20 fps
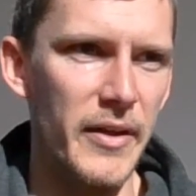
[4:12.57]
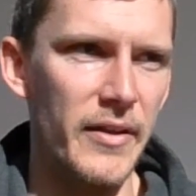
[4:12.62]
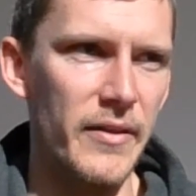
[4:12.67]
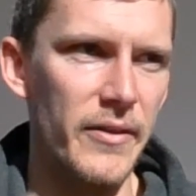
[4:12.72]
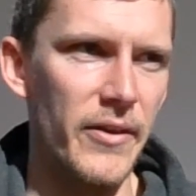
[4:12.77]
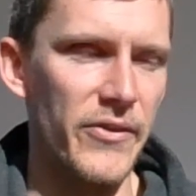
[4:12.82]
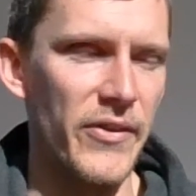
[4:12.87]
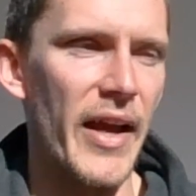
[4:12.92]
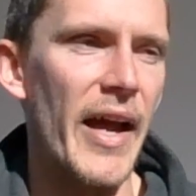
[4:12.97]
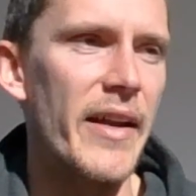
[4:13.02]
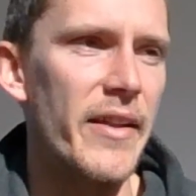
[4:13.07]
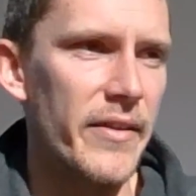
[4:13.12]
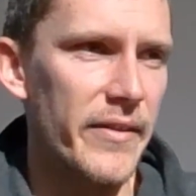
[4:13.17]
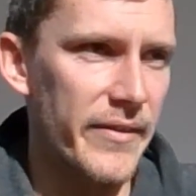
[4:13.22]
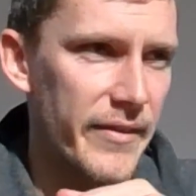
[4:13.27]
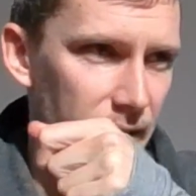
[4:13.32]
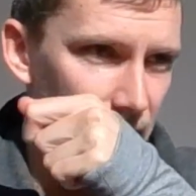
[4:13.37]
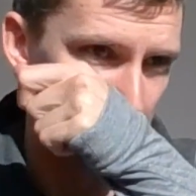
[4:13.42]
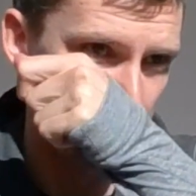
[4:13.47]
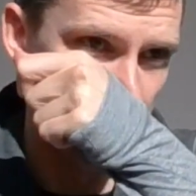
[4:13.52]
Because I had it
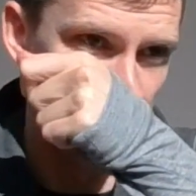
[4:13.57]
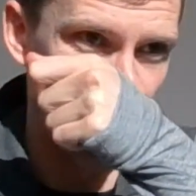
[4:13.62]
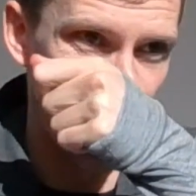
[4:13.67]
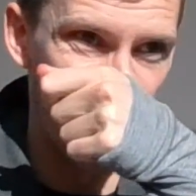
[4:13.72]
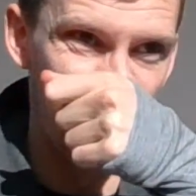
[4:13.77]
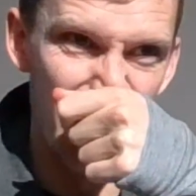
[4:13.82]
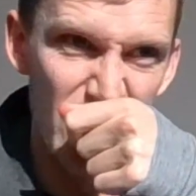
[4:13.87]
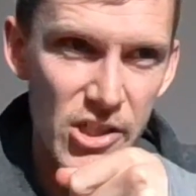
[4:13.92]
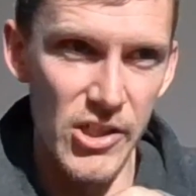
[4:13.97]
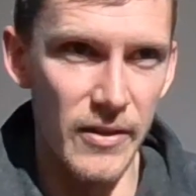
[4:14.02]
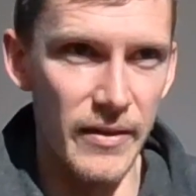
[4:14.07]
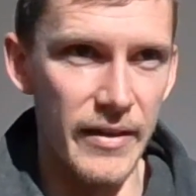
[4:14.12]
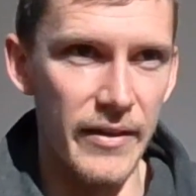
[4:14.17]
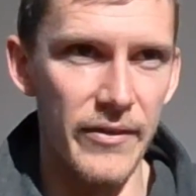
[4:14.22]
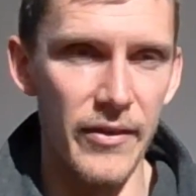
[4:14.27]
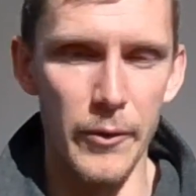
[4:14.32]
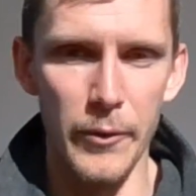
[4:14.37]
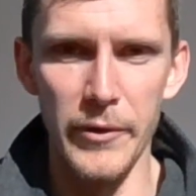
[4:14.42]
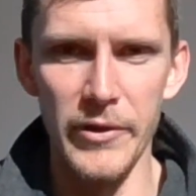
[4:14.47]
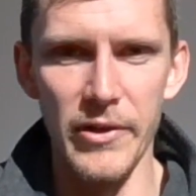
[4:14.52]
set up as that initially,
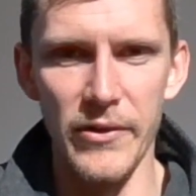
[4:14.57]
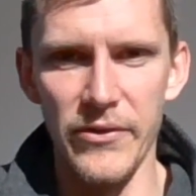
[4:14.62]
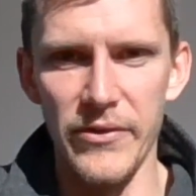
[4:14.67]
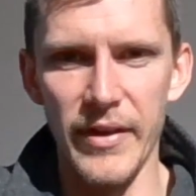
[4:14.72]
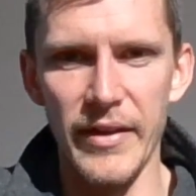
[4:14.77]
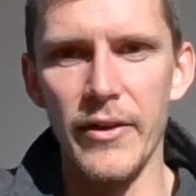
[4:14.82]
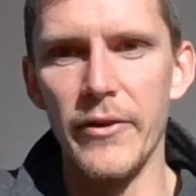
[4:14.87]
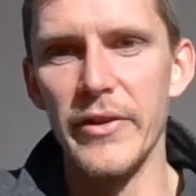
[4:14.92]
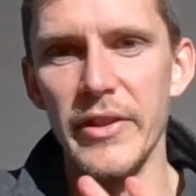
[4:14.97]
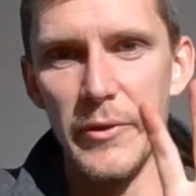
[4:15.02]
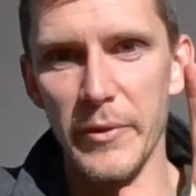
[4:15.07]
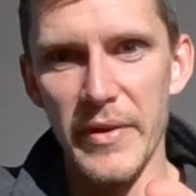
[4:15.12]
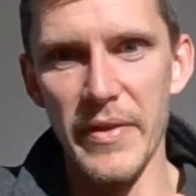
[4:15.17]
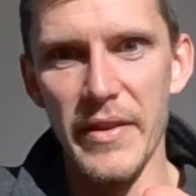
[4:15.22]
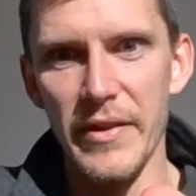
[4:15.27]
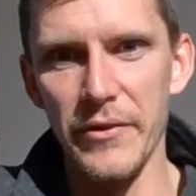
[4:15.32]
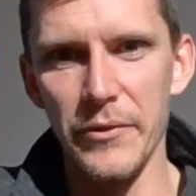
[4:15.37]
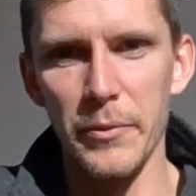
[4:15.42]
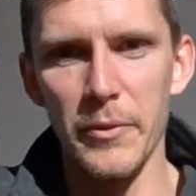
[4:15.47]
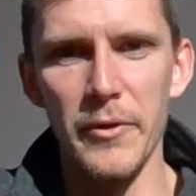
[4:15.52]
so it just said, oh, you're in
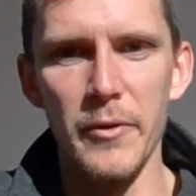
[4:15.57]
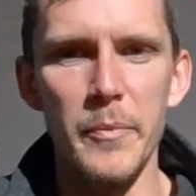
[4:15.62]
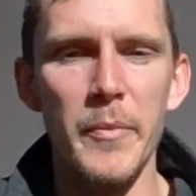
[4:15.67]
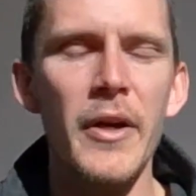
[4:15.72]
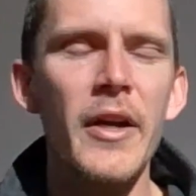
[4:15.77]
this room.